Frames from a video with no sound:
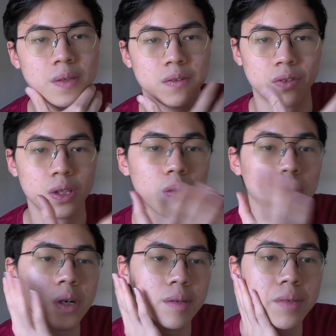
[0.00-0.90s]
and with a
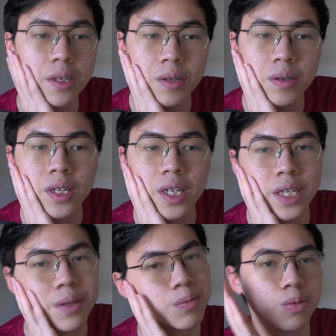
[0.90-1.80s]
logo in the middle,
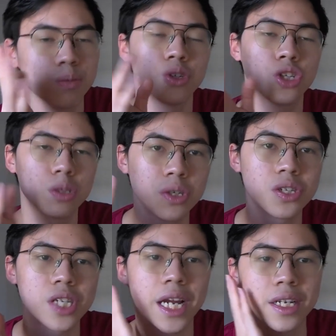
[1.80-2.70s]
which is
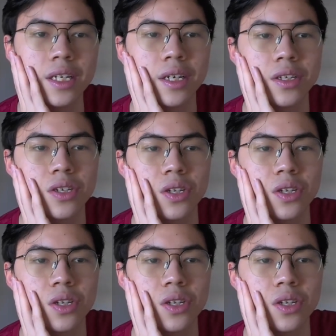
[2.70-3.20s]
pretty standard.